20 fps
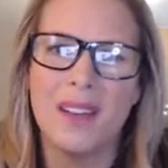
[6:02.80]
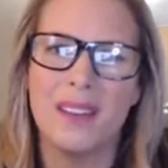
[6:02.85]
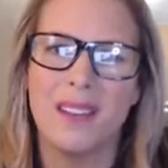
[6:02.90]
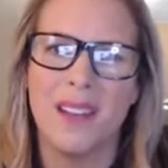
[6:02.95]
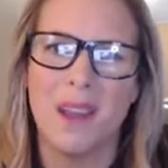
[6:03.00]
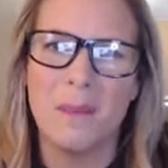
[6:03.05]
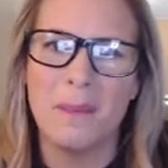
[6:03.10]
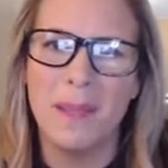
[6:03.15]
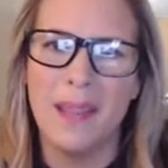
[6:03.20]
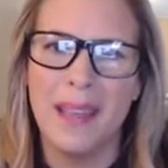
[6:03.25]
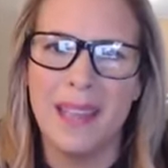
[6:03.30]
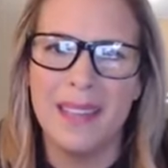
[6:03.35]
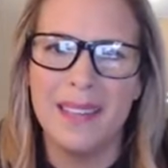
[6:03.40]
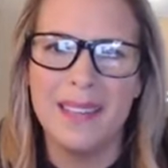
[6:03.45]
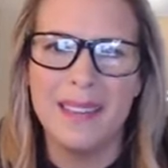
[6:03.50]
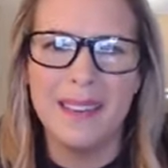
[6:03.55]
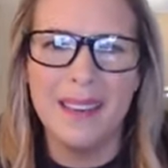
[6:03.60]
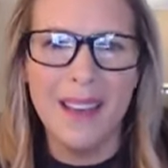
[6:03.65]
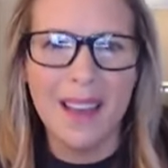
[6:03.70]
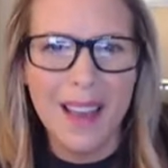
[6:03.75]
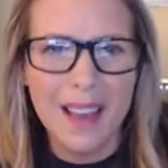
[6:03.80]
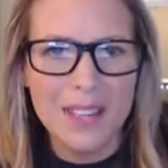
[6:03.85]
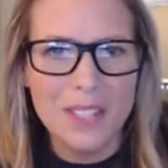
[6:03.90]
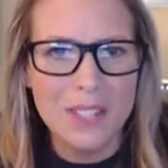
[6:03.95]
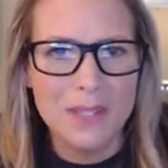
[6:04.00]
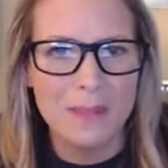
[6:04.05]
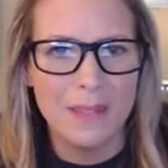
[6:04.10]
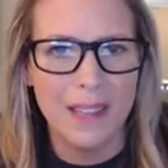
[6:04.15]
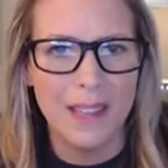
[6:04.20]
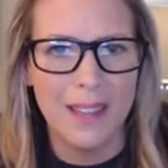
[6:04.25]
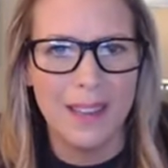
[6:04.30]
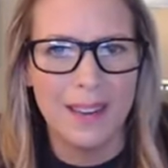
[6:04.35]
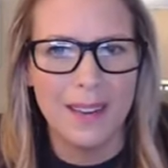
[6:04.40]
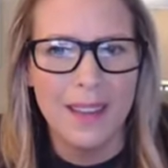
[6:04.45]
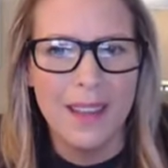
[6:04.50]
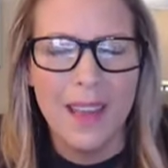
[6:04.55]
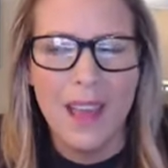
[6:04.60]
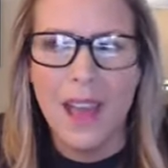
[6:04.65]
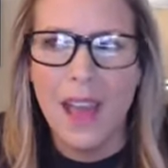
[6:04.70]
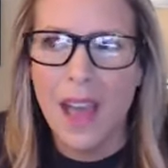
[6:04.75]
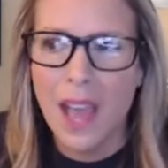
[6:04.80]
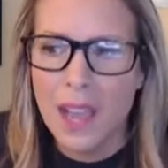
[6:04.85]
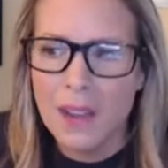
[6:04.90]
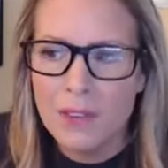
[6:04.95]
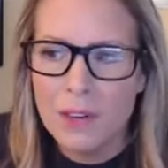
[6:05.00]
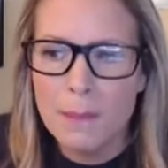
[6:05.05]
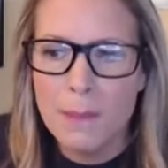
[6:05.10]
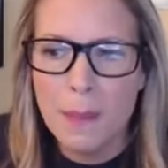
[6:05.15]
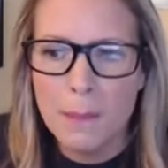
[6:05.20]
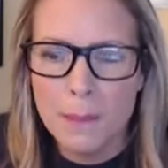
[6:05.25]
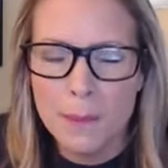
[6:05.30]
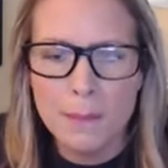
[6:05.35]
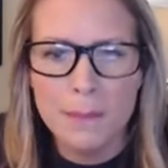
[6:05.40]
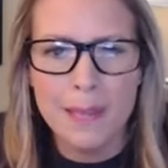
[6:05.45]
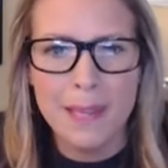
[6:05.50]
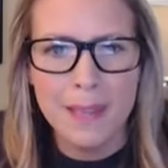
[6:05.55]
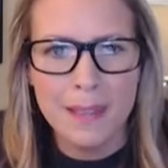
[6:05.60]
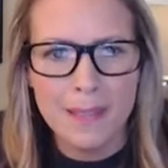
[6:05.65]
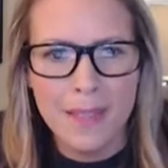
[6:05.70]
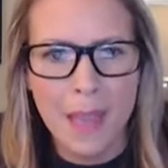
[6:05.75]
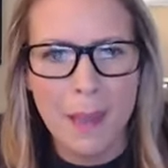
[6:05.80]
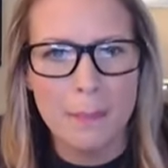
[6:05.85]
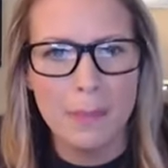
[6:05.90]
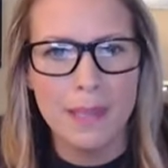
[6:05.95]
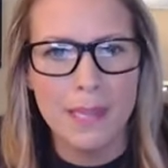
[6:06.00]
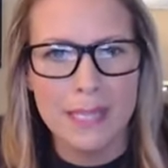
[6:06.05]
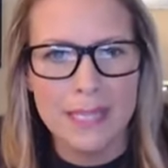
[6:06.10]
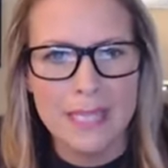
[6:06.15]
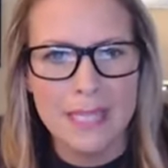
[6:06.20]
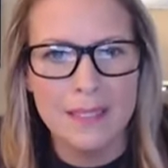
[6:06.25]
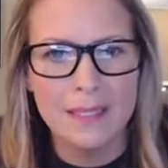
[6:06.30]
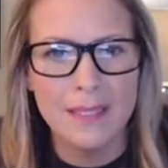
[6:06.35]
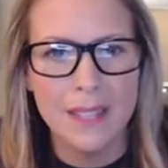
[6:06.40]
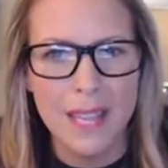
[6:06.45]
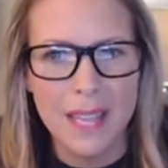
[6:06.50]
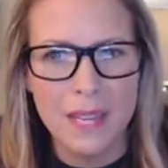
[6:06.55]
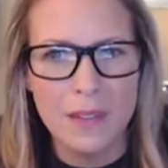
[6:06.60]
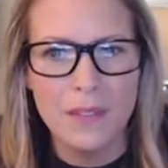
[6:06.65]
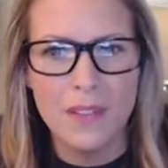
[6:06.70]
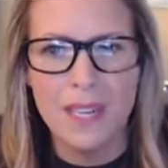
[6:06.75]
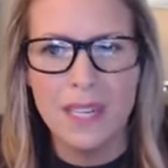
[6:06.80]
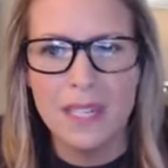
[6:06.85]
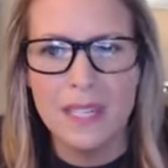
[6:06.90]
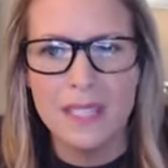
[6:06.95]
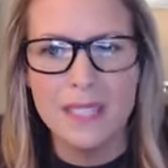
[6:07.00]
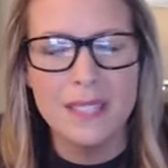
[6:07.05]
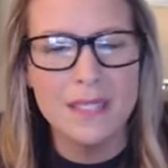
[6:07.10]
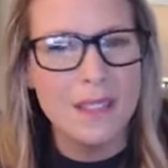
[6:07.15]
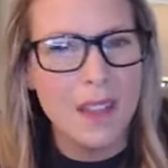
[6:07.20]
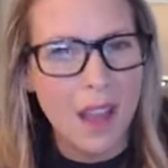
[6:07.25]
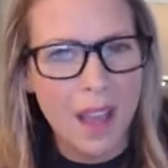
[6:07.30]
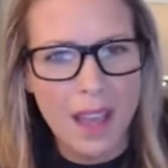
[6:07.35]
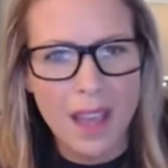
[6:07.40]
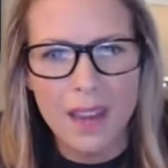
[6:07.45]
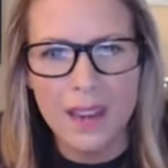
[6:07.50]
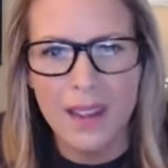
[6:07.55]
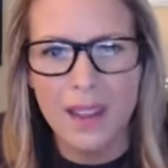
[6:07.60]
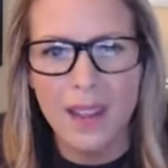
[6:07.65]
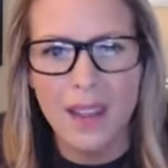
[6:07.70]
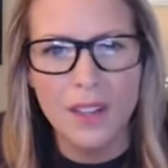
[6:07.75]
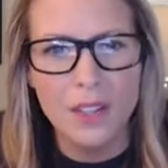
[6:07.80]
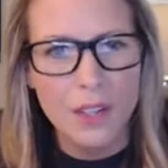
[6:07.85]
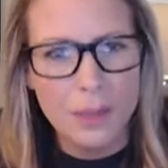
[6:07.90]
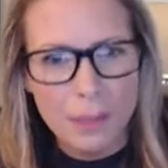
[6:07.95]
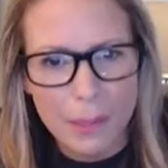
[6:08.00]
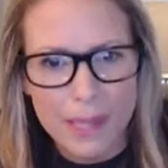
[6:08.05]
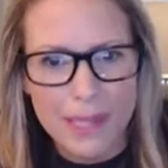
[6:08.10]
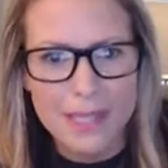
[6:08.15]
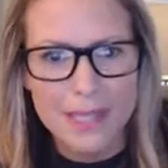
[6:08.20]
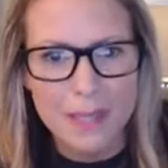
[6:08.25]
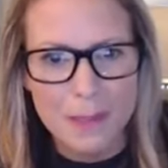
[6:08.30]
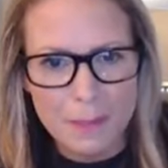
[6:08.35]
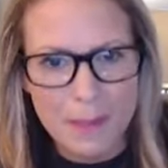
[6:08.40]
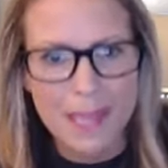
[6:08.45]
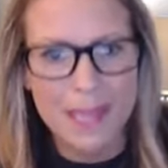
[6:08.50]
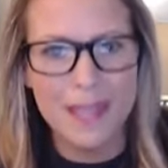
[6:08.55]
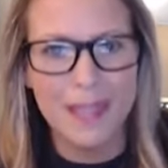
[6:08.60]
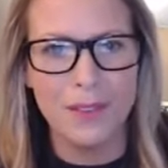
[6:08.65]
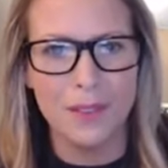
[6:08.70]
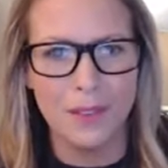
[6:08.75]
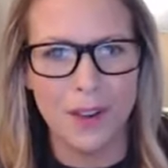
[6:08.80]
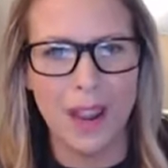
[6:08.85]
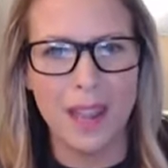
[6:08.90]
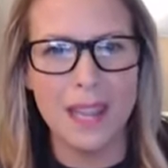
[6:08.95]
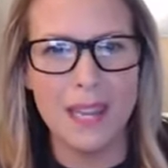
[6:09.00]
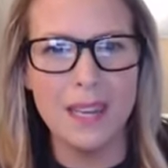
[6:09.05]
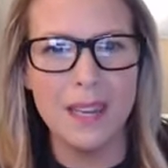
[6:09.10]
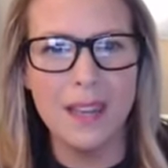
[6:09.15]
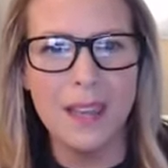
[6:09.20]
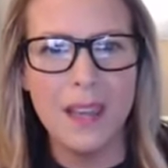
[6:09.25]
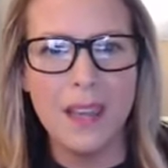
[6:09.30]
and I'm like, gosh, man, I remember being in that place in life, and it is not a good place to be in, right?